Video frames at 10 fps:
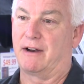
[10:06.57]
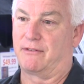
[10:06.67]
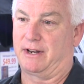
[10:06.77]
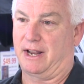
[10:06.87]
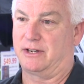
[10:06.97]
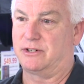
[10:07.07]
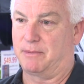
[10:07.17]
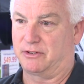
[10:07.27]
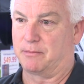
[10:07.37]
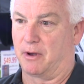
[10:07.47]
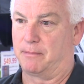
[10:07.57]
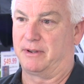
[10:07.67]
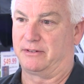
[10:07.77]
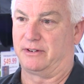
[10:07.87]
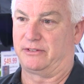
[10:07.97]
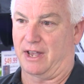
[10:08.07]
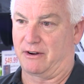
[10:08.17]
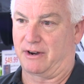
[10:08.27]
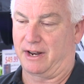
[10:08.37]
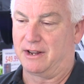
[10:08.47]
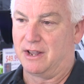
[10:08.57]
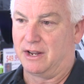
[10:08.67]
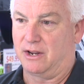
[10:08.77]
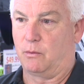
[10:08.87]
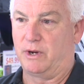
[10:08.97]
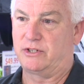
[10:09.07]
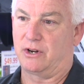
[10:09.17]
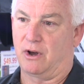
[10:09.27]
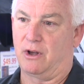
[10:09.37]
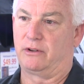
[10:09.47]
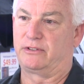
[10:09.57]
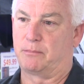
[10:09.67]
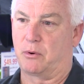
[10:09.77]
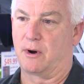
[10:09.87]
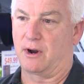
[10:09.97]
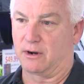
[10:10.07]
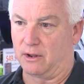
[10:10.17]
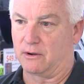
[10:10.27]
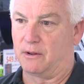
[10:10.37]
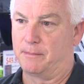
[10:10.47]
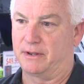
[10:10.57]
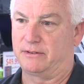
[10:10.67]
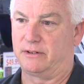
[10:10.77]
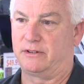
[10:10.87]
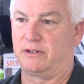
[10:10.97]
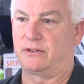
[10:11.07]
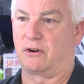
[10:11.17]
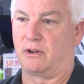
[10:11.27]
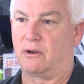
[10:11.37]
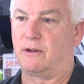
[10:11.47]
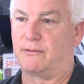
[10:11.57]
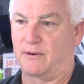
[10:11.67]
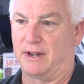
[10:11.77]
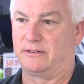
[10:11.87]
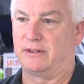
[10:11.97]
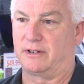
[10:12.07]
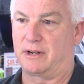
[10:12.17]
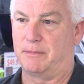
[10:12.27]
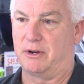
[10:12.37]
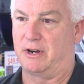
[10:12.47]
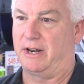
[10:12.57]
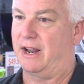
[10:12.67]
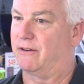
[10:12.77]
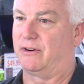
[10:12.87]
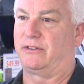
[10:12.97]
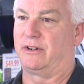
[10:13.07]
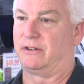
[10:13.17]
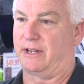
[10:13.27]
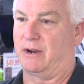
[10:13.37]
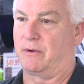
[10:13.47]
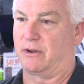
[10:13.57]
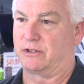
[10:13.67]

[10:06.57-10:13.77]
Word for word: every day should be Small Business Saturday. You know, we should all support our local businesses, our local friends in the community every single day with our